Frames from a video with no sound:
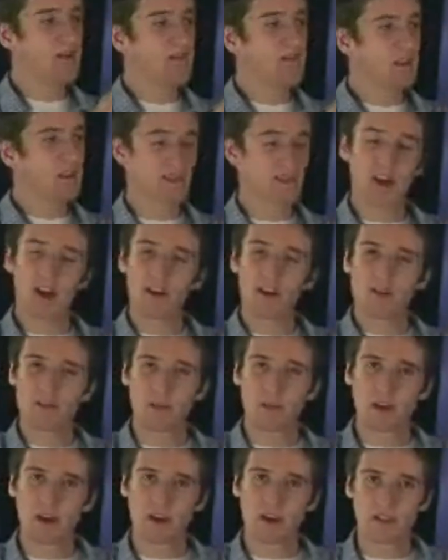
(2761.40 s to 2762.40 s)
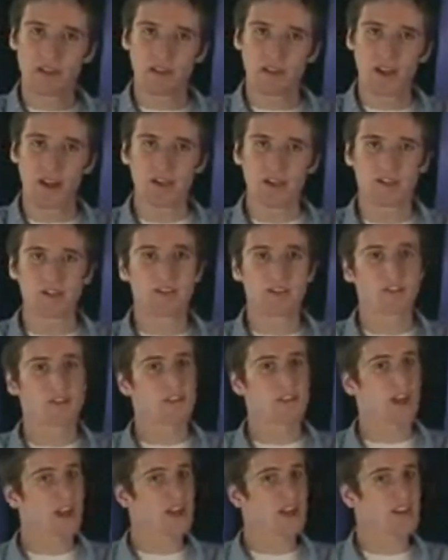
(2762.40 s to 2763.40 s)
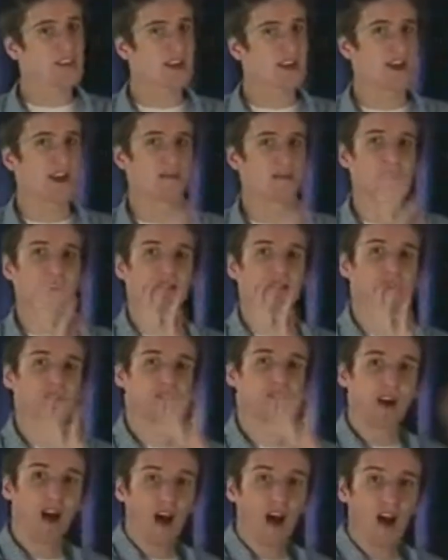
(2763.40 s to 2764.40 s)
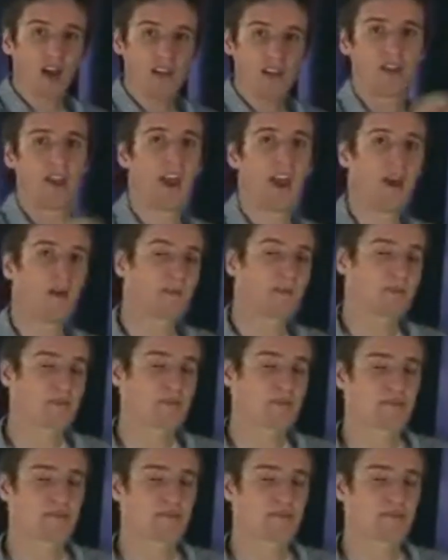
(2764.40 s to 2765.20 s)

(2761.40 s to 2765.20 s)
they saw it was behind the glass. The second time they saw it happen.